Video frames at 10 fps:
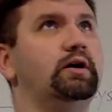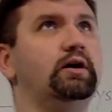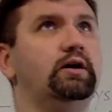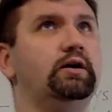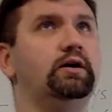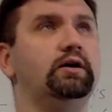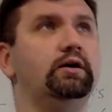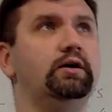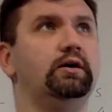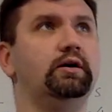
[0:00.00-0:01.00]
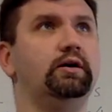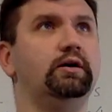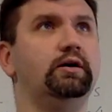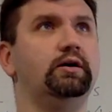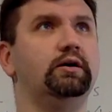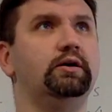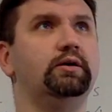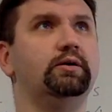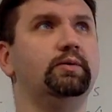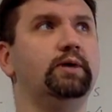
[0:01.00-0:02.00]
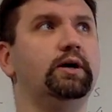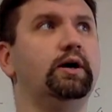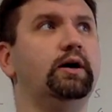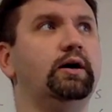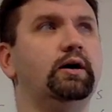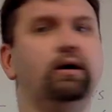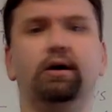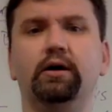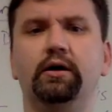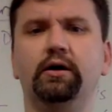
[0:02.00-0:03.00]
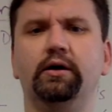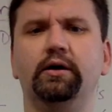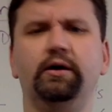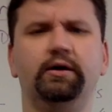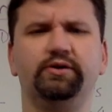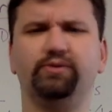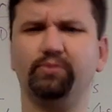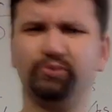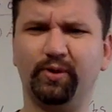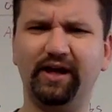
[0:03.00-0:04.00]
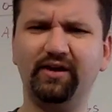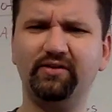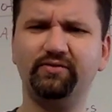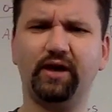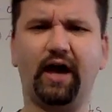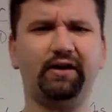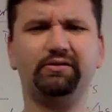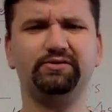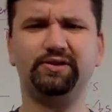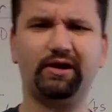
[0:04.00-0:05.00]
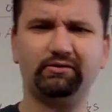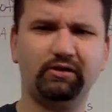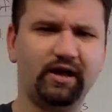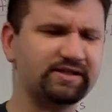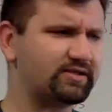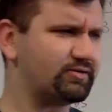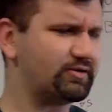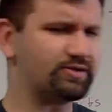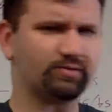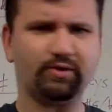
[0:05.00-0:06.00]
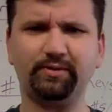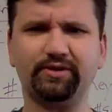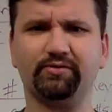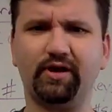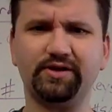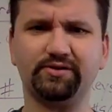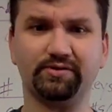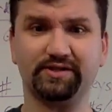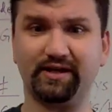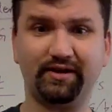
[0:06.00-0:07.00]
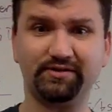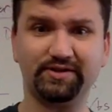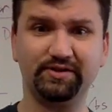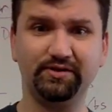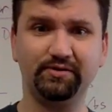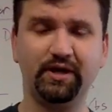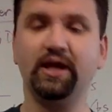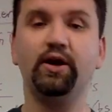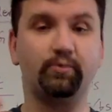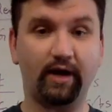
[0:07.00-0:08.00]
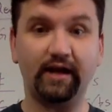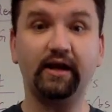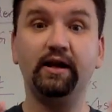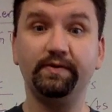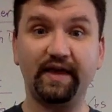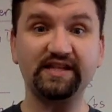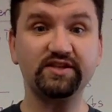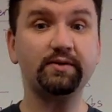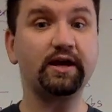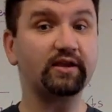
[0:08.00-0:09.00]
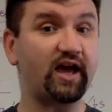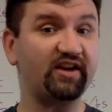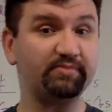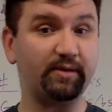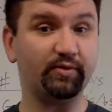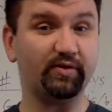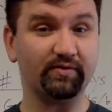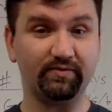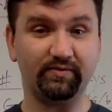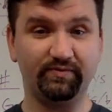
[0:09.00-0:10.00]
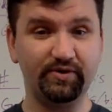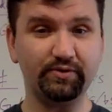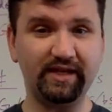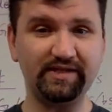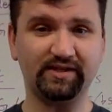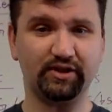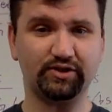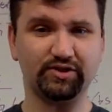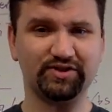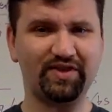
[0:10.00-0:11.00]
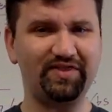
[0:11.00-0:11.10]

Uh, uh, uh, uh, 12? I don't know. Do you count closet doors? Or what about the garage doors? That counts too, two, right? That's the way a lot of people are, view key signatures.